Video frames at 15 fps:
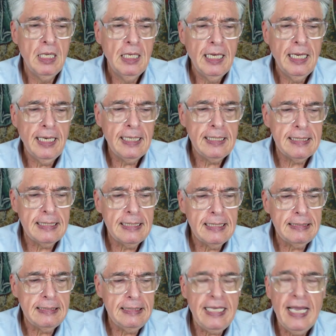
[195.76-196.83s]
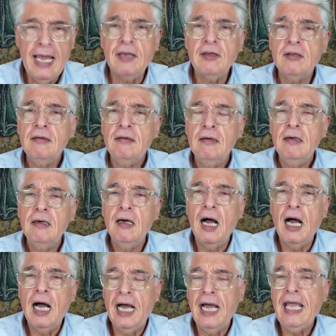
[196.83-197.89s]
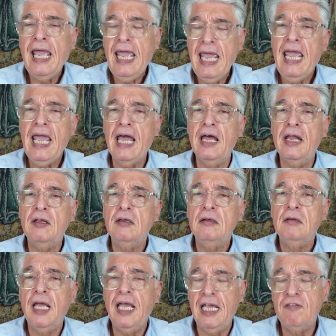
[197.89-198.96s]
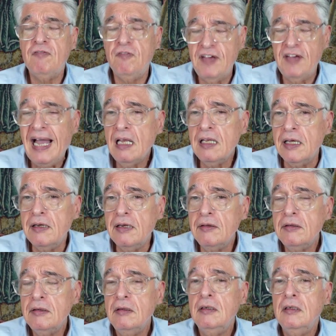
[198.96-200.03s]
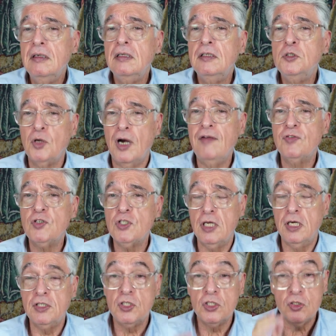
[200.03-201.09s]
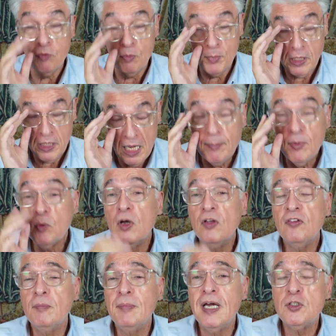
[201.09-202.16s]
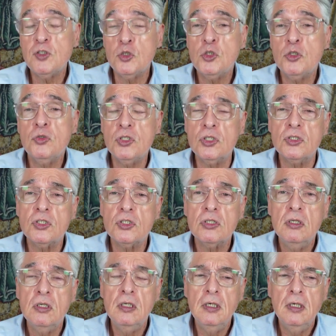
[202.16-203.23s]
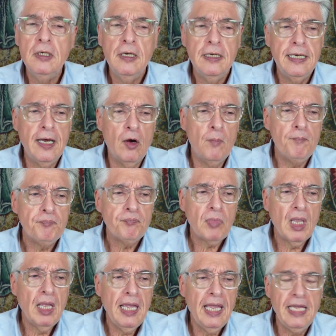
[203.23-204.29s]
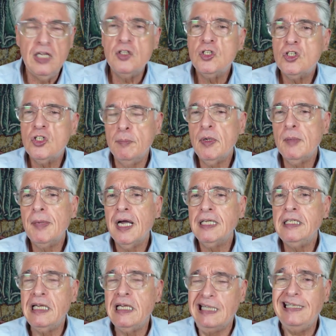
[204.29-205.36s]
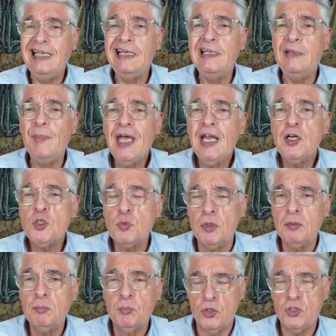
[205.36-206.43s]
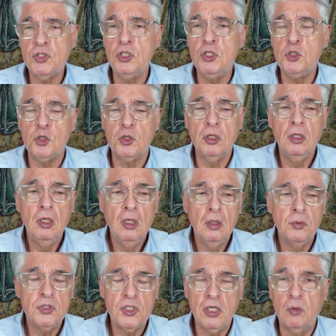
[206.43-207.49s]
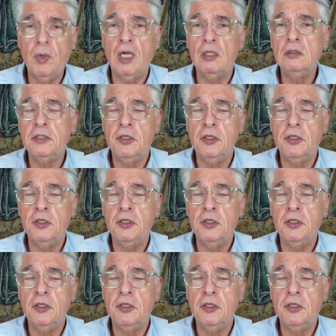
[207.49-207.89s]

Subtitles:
And yet, I had a valid driver's license from the Commonwealth of Massachusetts. Now, a simple-minded identity management procedure would say, well,